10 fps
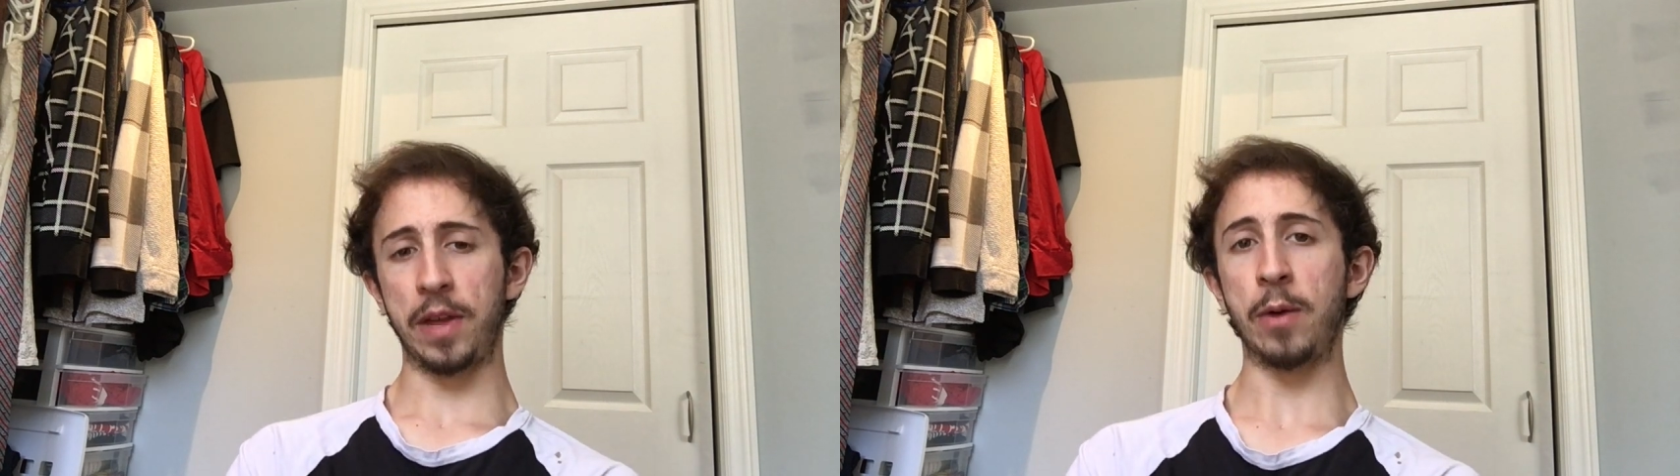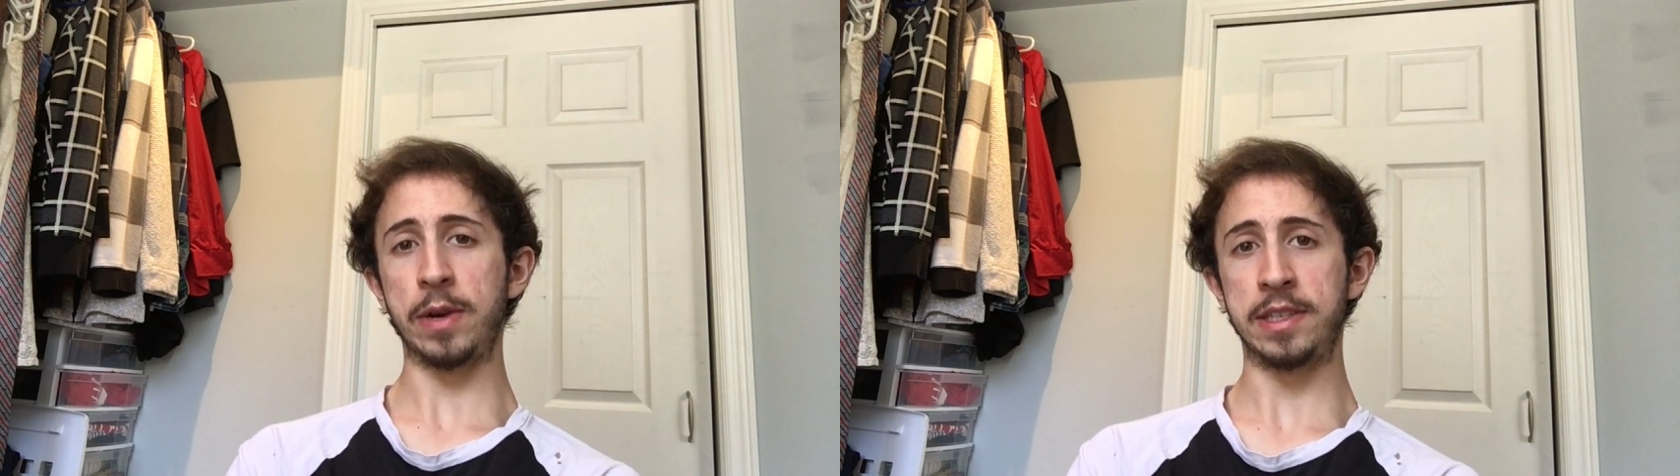
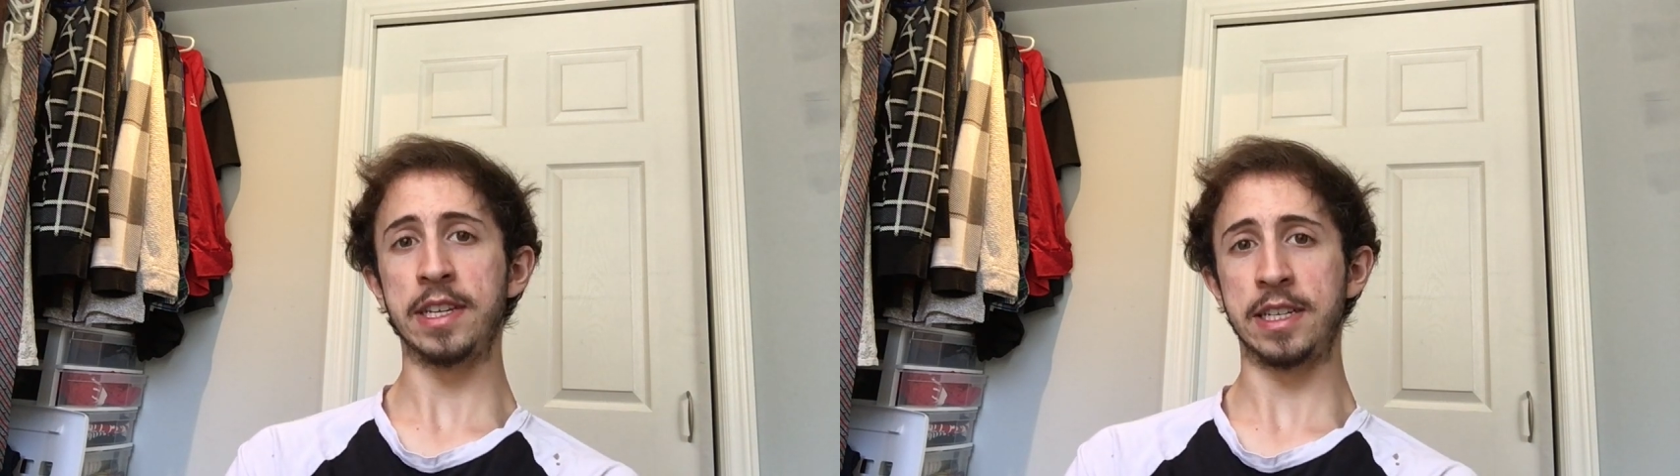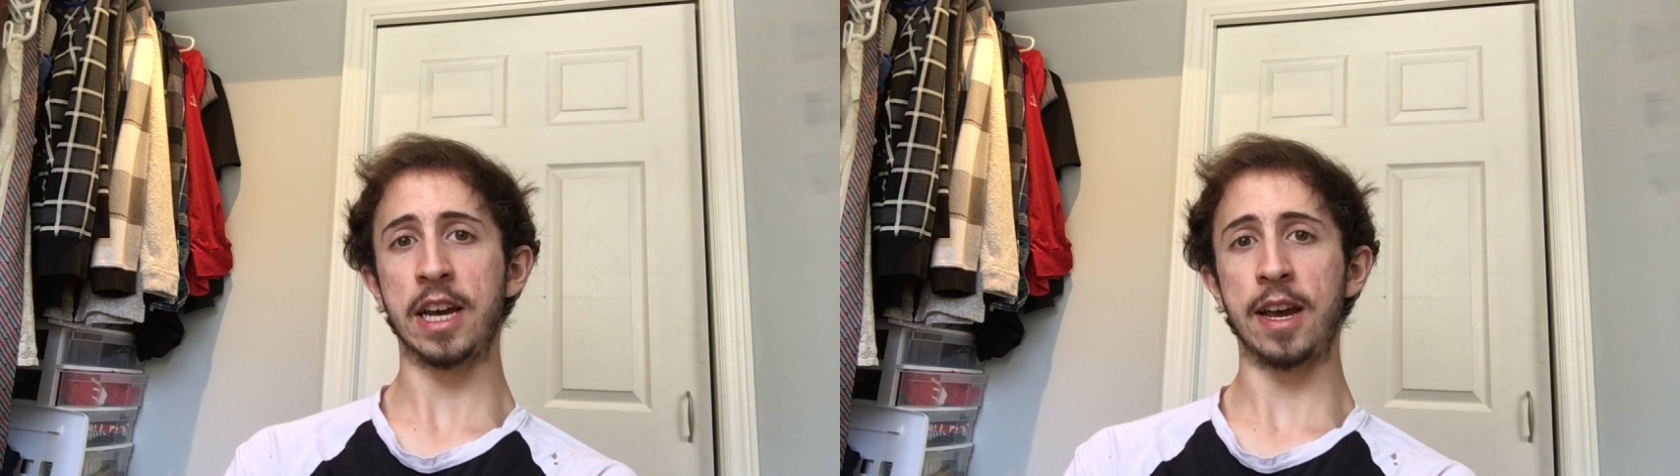I
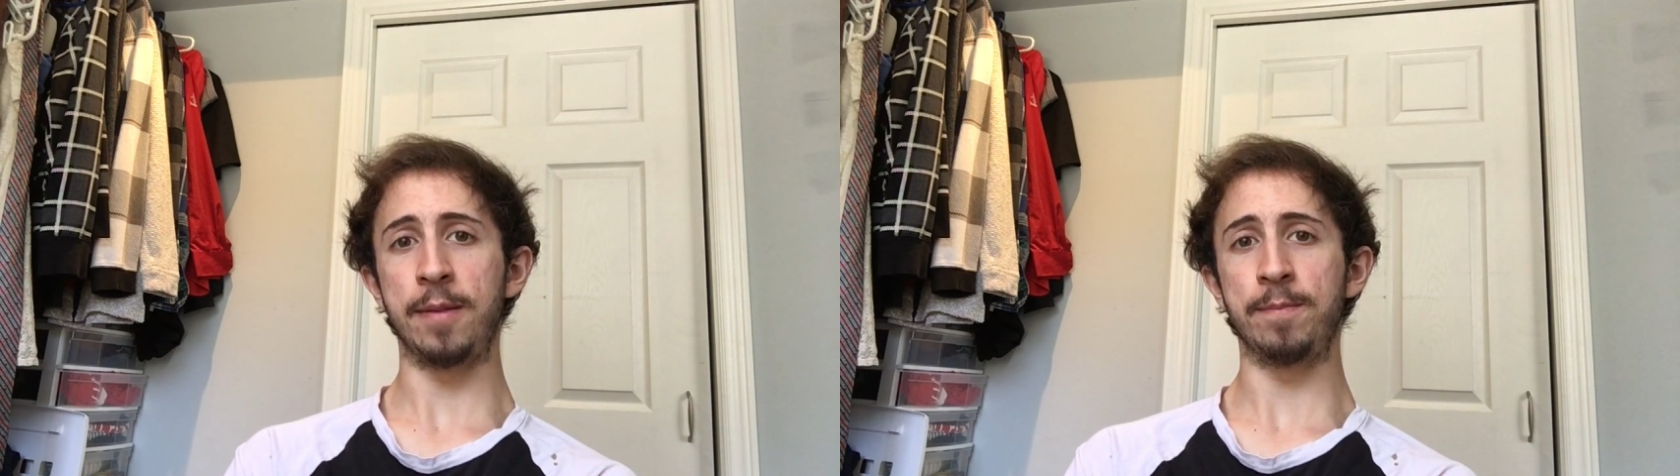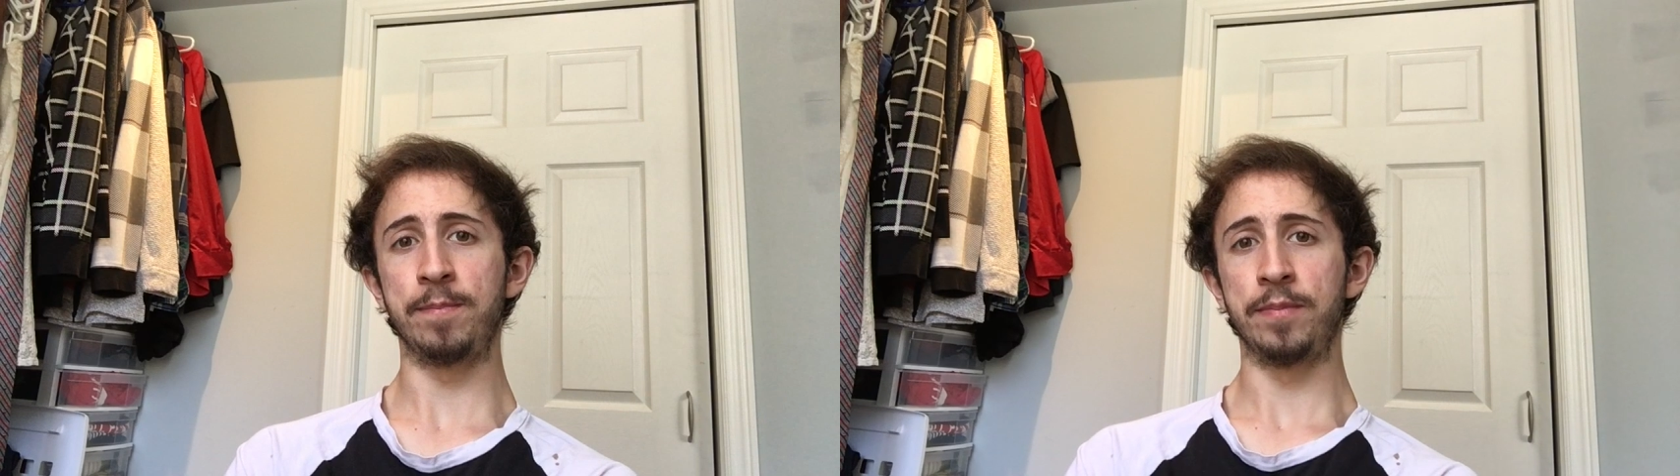wasted
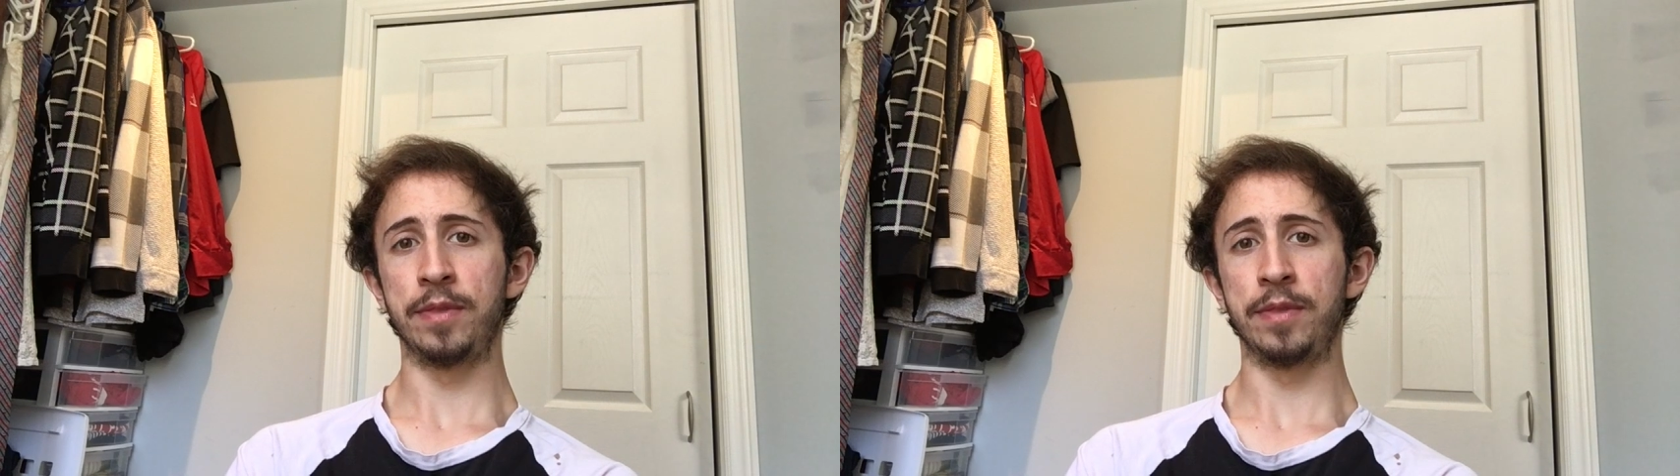time,